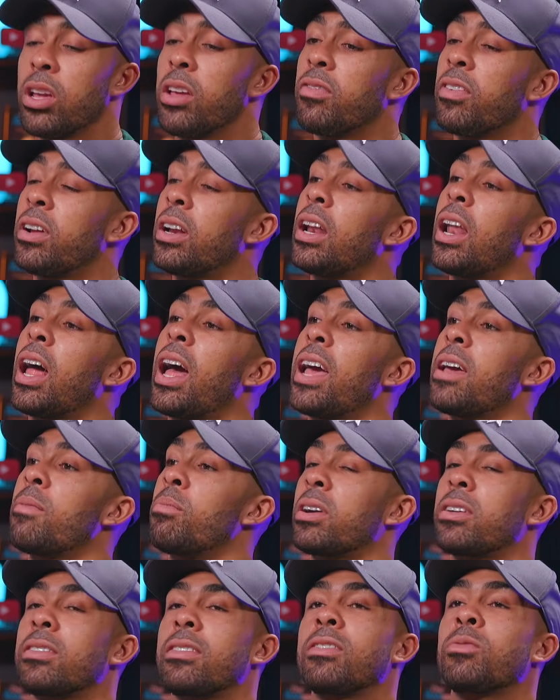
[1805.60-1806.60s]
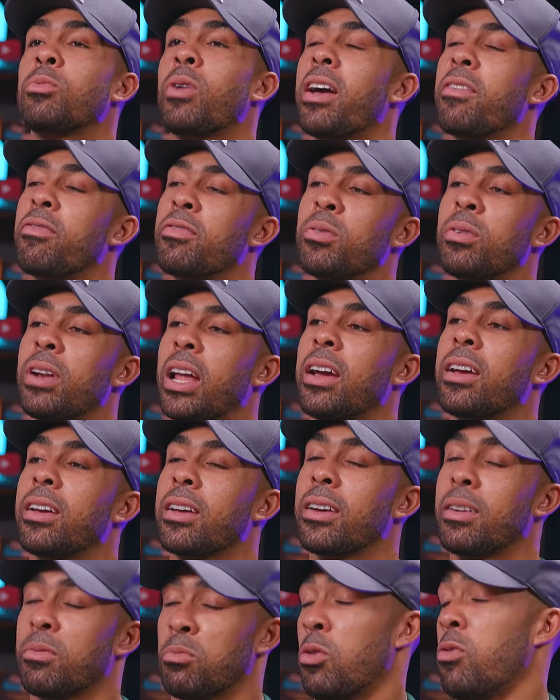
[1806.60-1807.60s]
not even lie, because this is what I feel
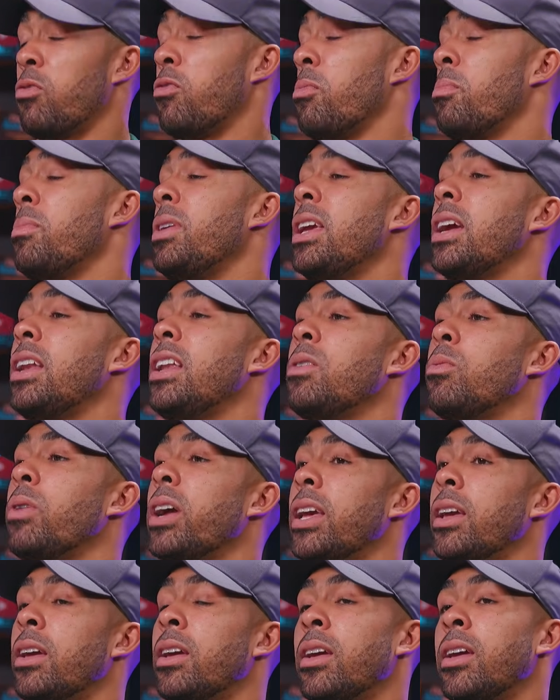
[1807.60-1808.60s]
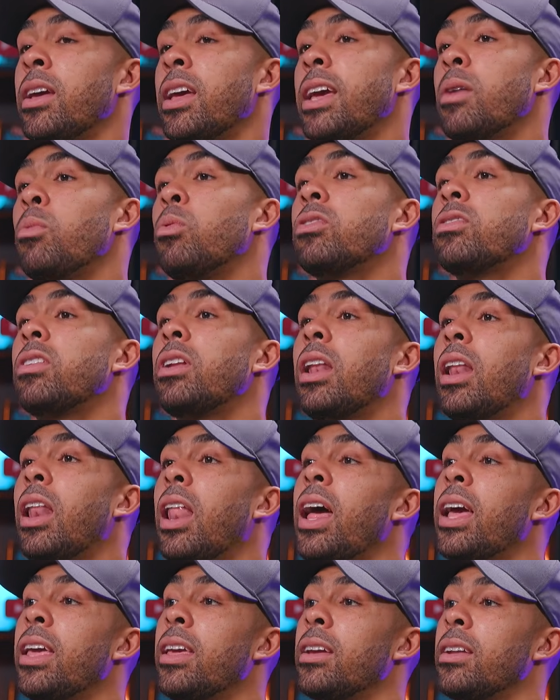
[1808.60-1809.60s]
like, well, for me anyway, it
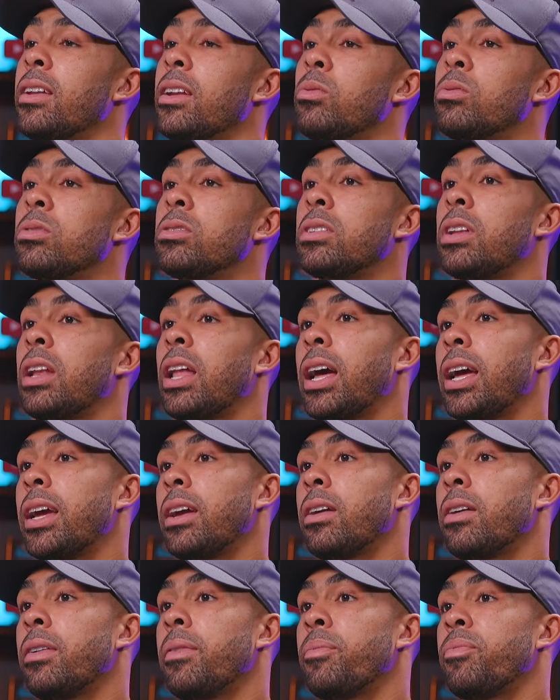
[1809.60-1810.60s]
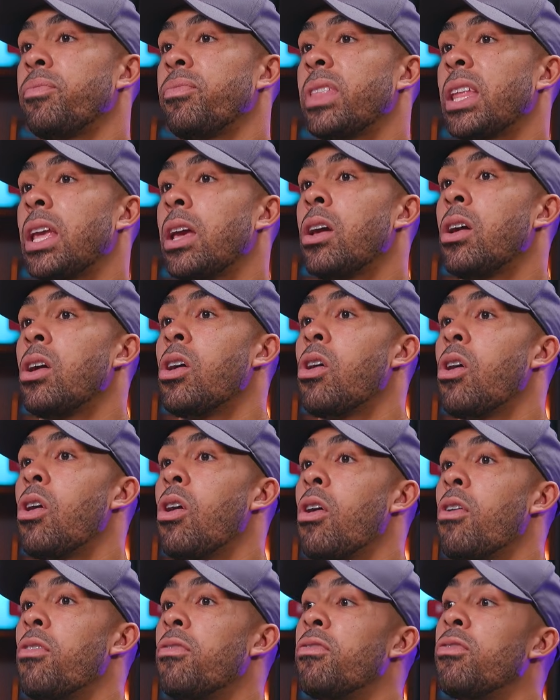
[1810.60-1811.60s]
wasn't lying. It was like
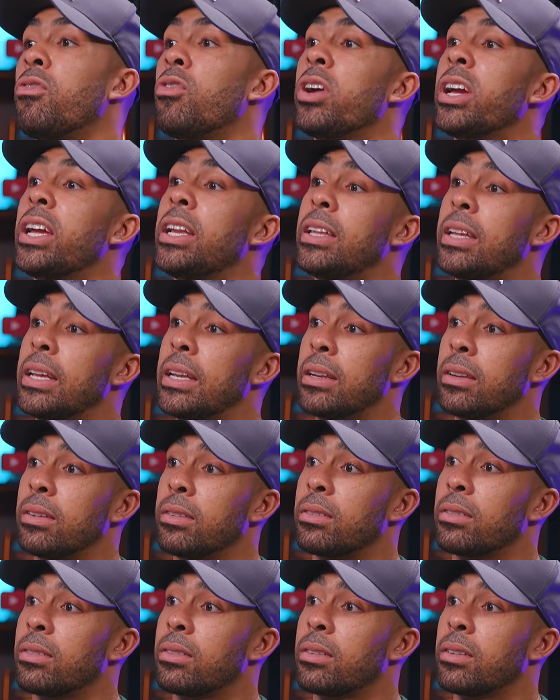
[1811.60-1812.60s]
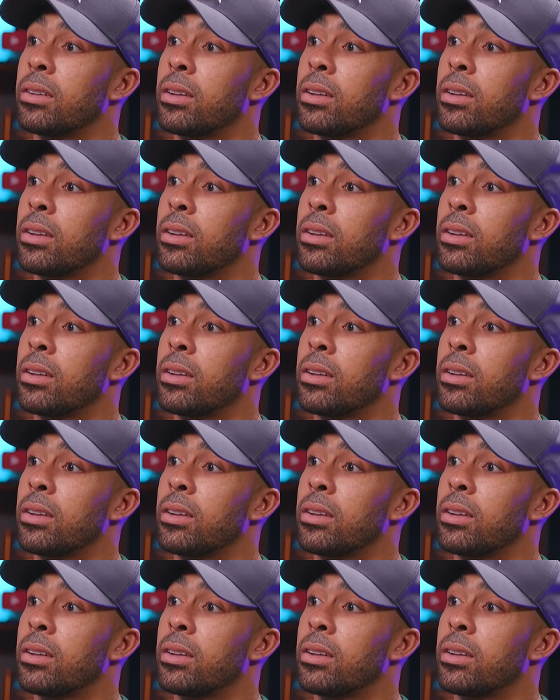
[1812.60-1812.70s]
avoiding.